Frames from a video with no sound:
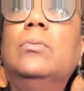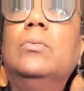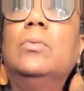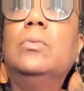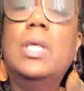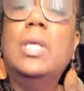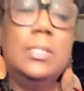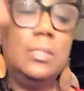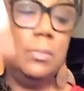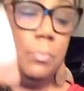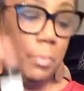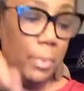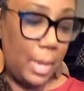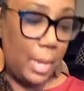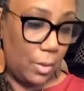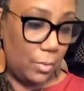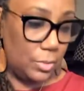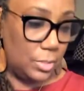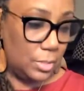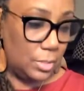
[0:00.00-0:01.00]
That's
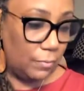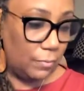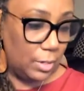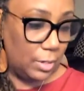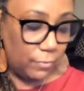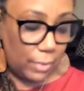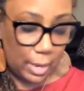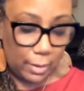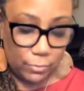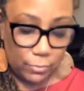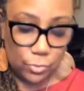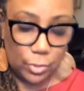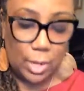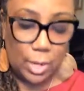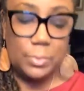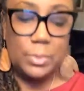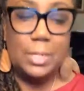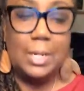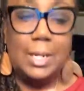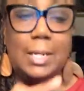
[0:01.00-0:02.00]
about 75
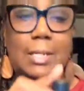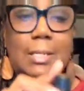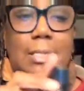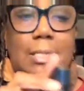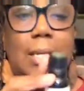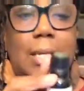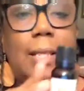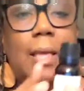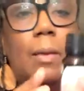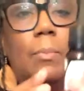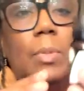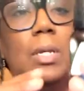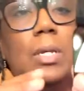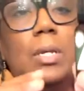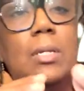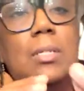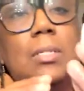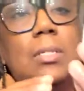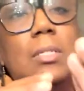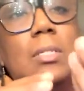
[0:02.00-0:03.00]
drops, and I can say that
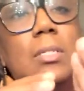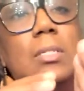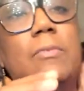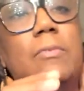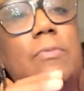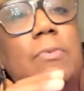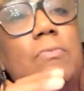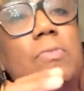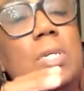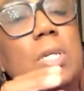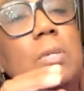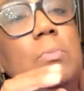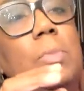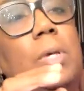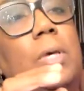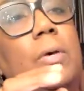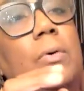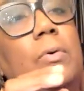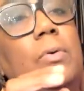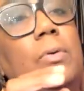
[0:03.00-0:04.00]
because this is a 15
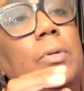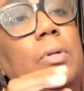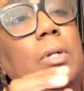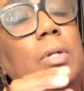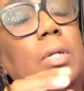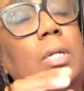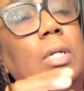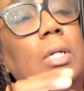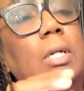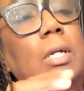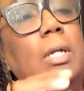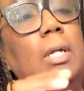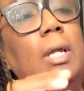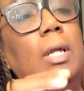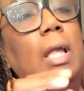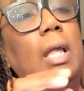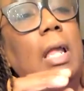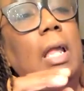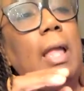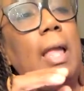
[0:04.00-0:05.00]
mil,
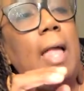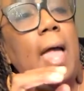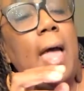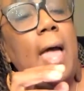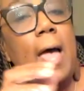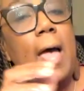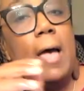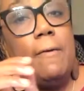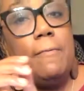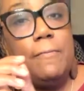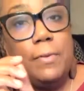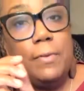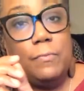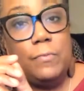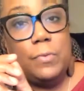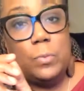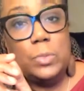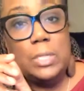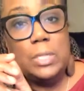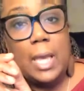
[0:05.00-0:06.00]
and half, if
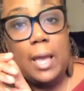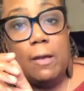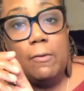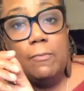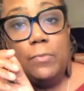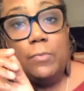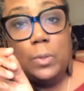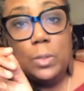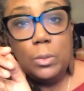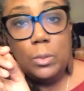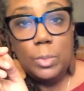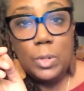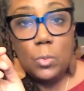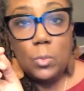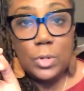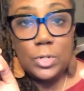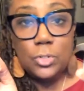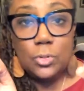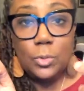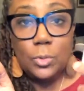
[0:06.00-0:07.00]
it was half full, it'd be
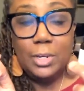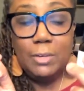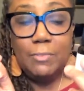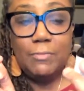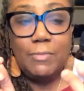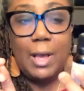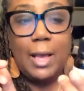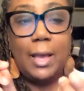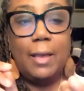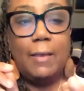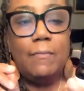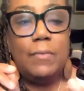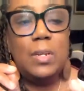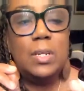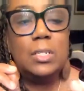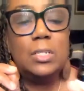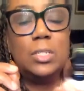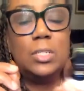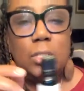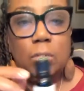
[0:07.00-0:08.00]
125, and
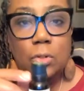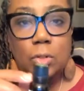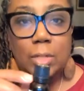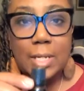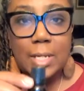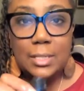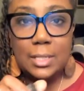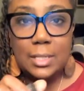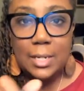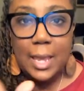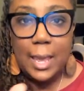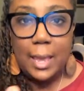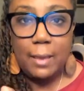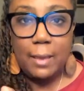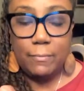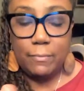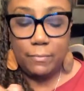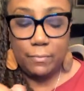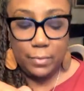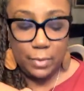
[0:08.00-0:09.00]
it's a little less than half.
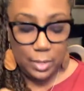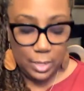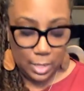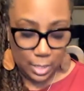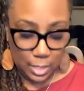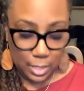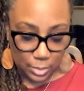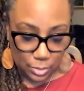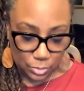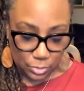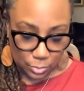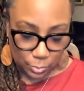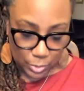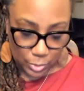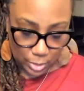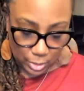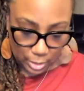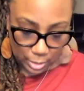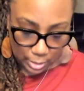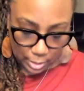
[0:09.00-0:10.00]
So I'm
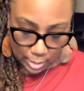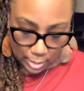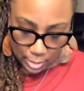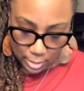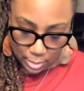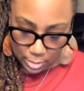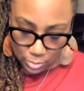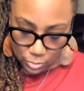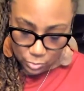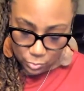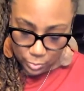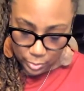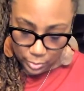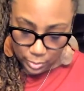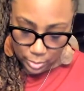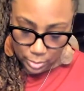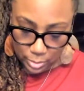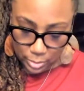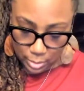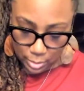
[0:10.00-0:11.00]
going to end this with
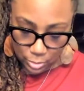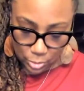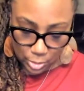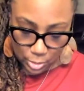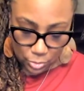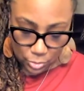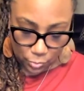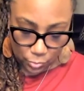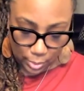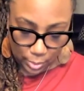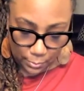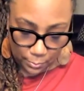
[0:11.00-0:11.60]
a tea tree.